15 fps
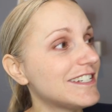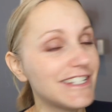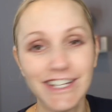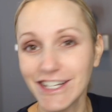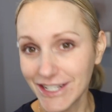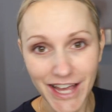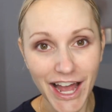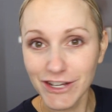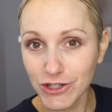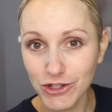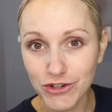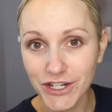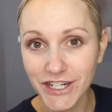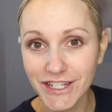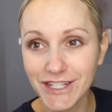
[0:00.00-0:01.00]

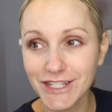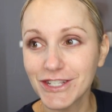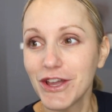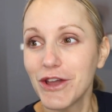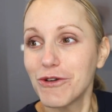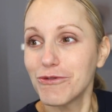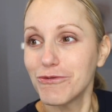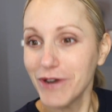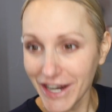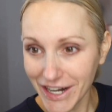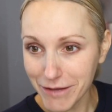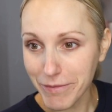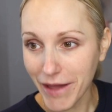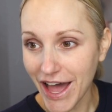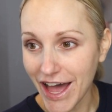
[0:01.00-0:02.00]
disastrous,
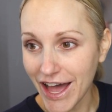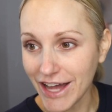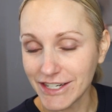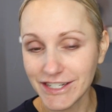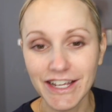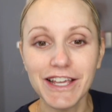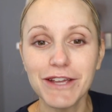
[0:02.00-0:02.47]
really bad.